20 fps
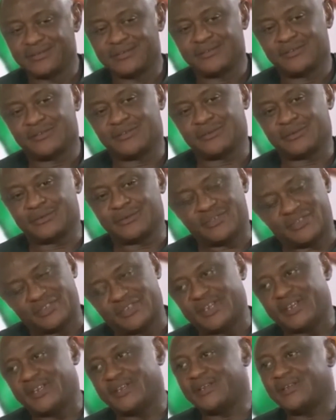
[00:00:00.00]
to
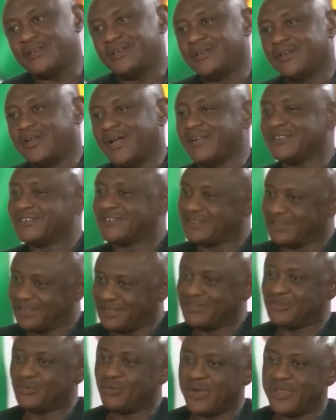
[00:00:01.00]
say and
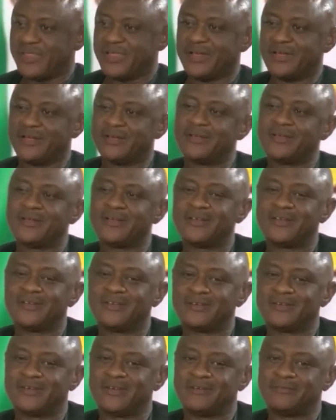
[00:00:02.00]
state whether
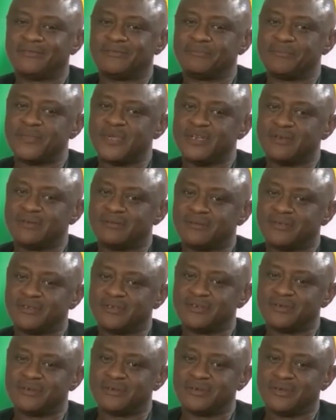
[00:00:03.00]
there've been, you
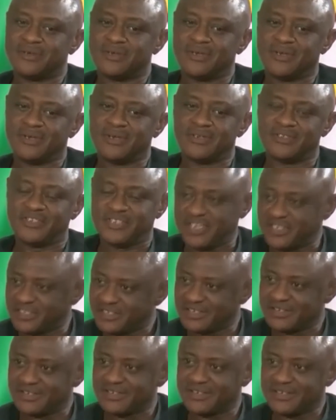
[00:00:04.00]
know,
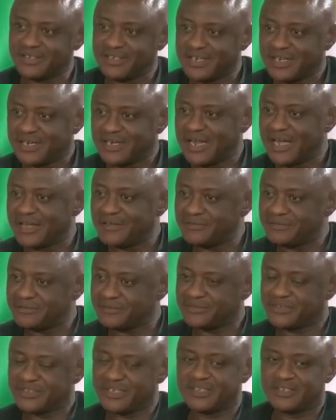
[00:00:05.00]
changes in their
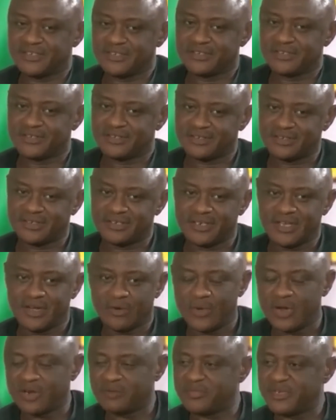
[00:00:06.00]
life, changes in their
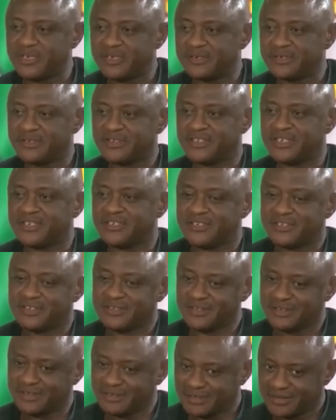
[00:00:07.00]
well-being,
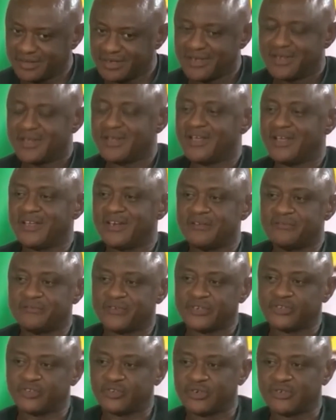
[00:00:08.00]
changes in
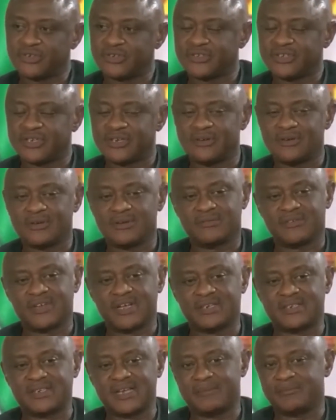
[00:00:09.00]
infrastructures and all of
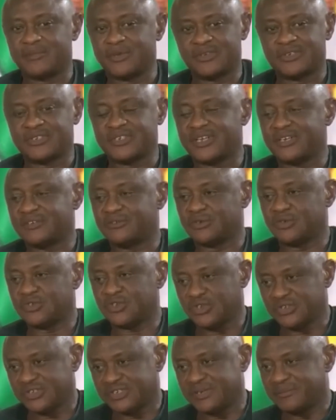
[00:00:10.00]
that. I'm not here to
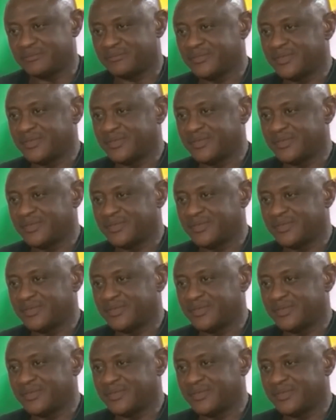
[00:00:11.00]
judge them.